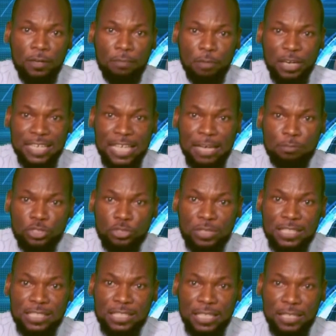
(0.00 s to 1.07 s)
but came to the
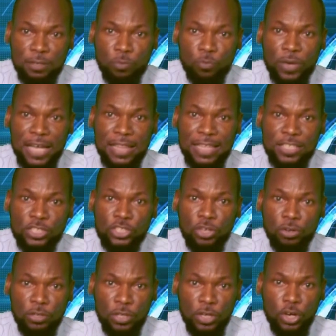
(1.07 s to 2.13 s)
scene where their
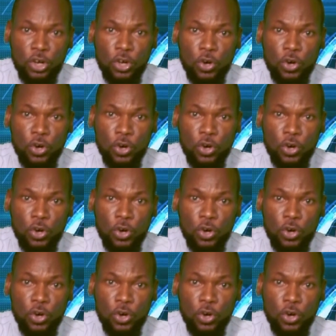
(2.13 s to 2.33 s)
son